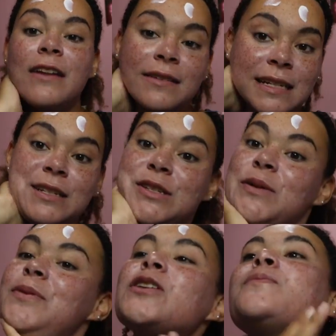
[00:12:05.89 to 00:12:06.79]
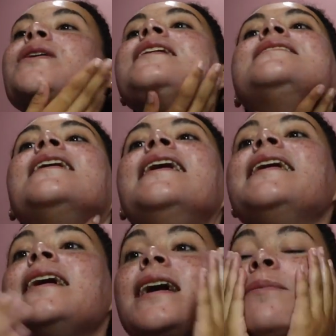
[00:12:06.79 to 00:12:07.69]
And I was like super duper
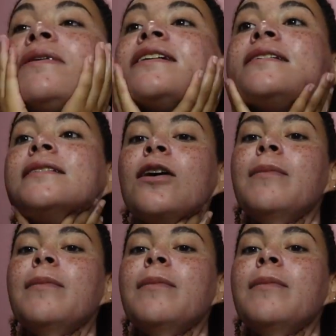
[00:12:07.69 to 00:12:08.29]
excited because I was like,